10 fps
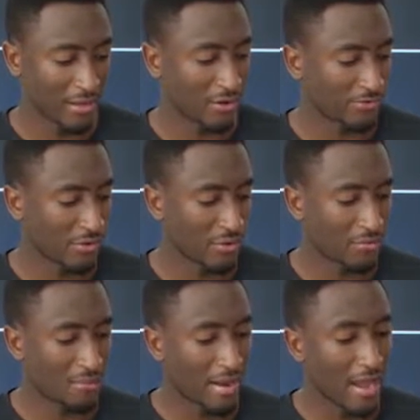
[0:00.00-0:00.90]
And also,
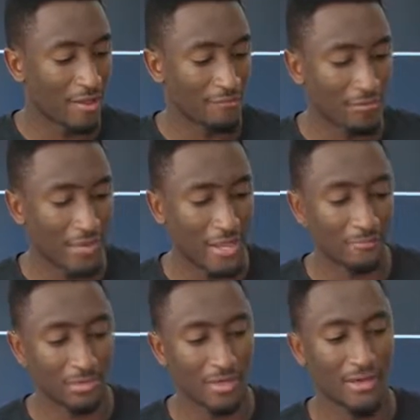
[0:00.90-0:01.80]
my iPhone
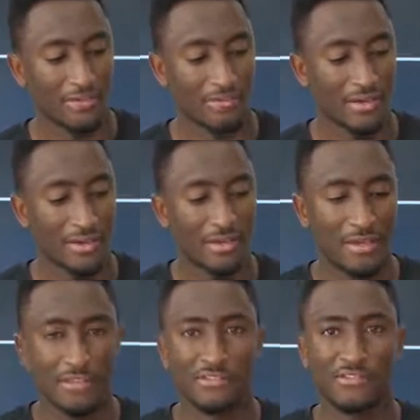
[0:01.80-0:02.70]
8 Plus
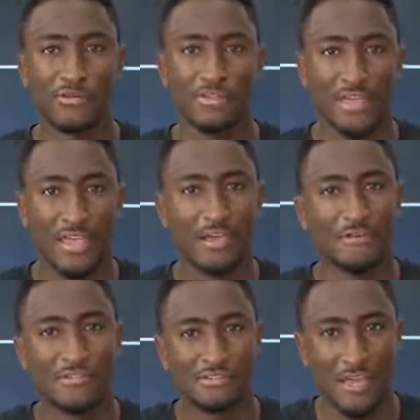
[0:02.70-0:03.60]
is still the king
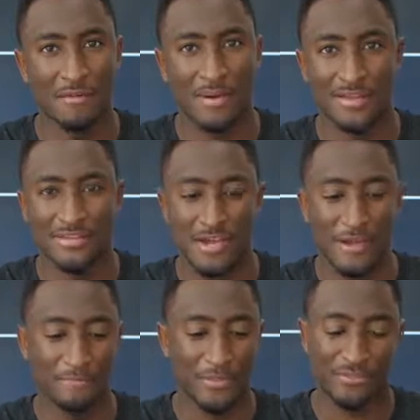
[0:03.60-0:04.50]
of standby
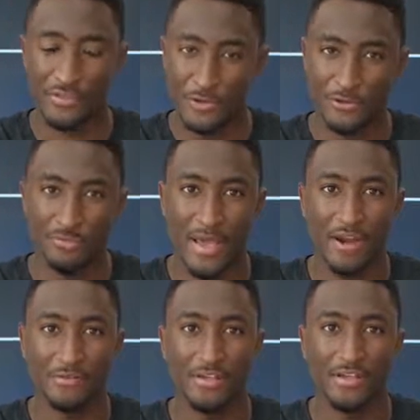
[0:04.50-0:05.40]
time. It's a huge
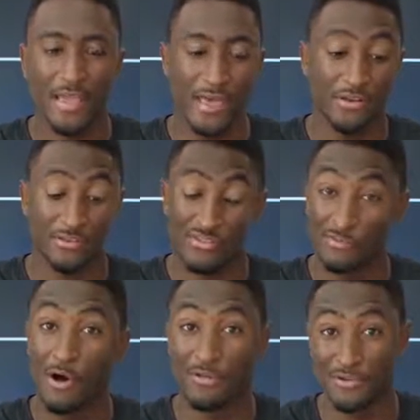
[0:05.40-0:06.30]
battery and a
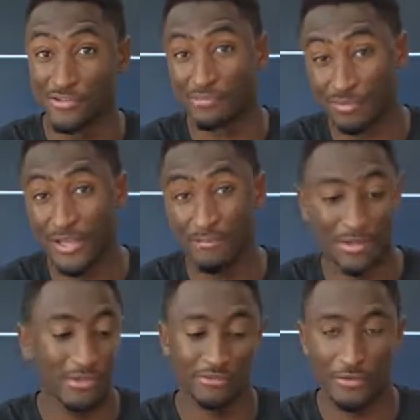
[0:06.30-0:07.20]
smaller display
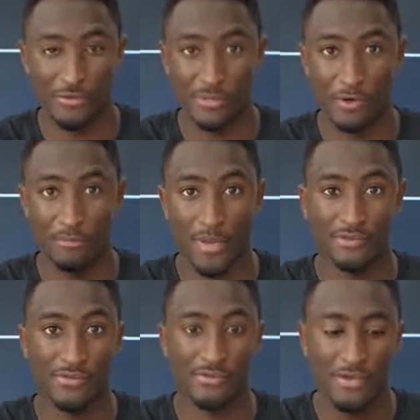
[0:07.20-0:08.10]
because of those big old
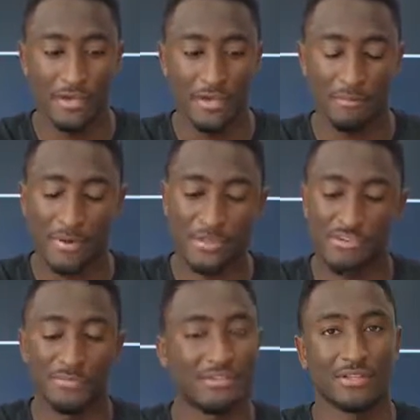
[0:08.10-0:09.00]
bezels, but that
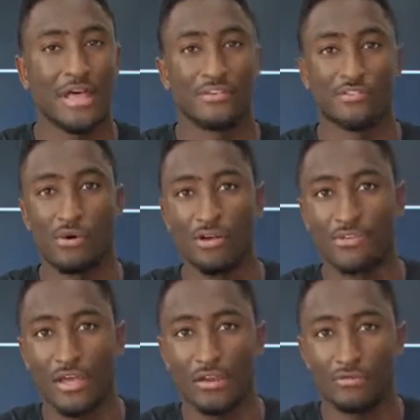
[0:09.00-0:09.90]
just means it lasts you all
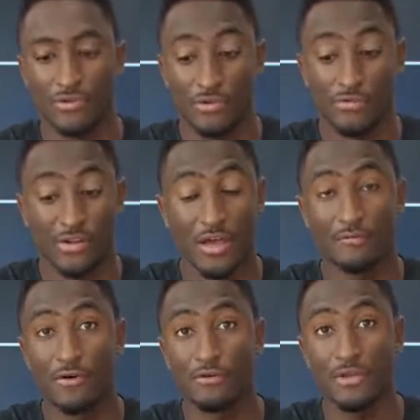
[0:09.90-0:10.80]
day, and if you use an
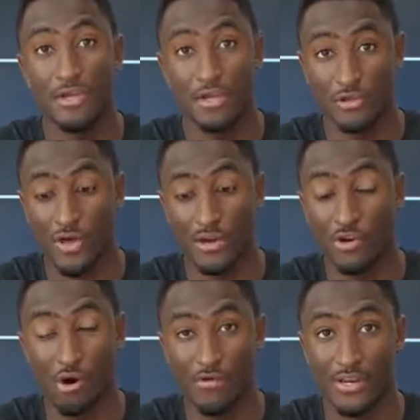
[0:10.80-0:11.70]
iPhone, you kind of
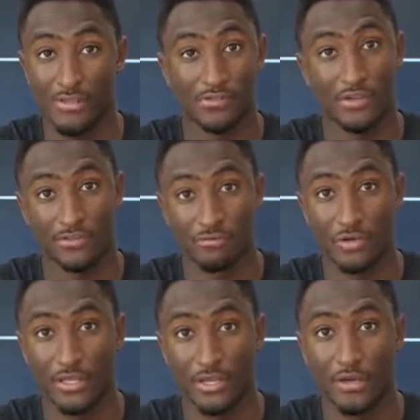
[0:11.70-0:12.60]
know already this thing is really